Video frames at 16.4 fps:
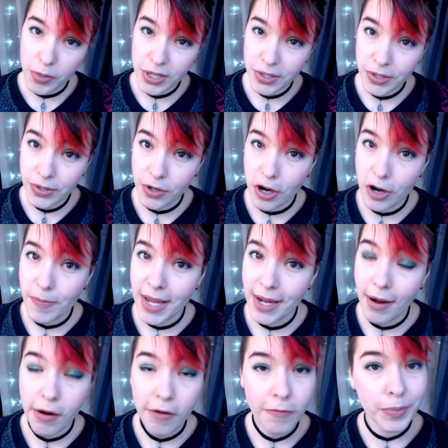bristles are made
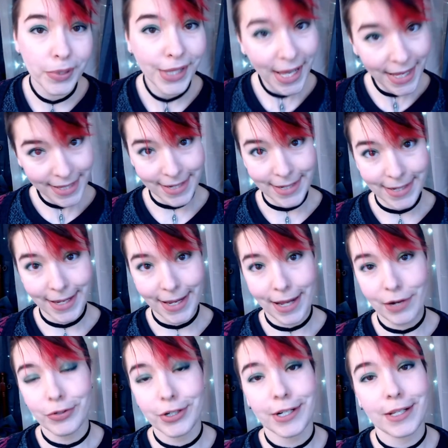out of plastic,
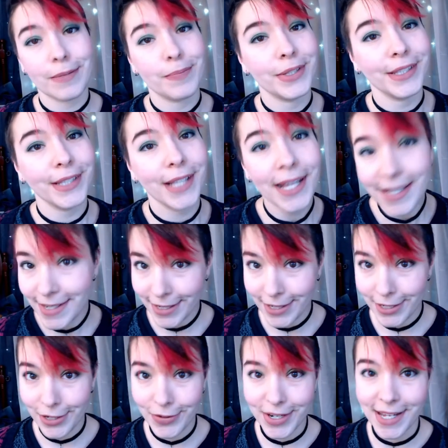and what does
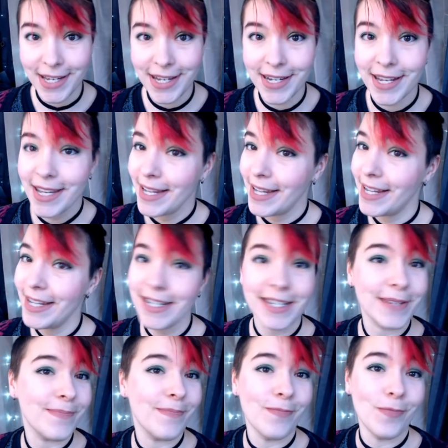plastic do in heat? It
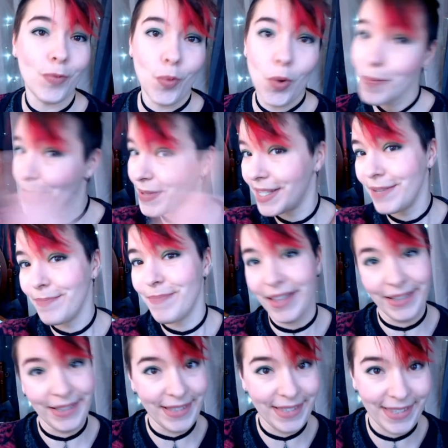warps and
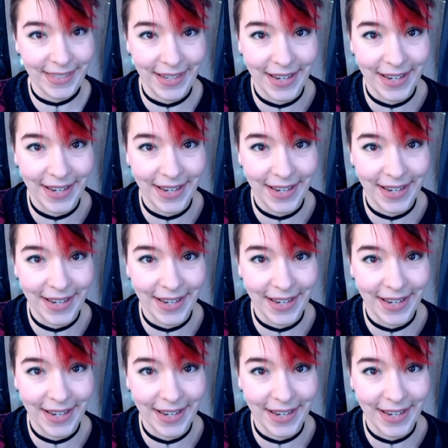melts.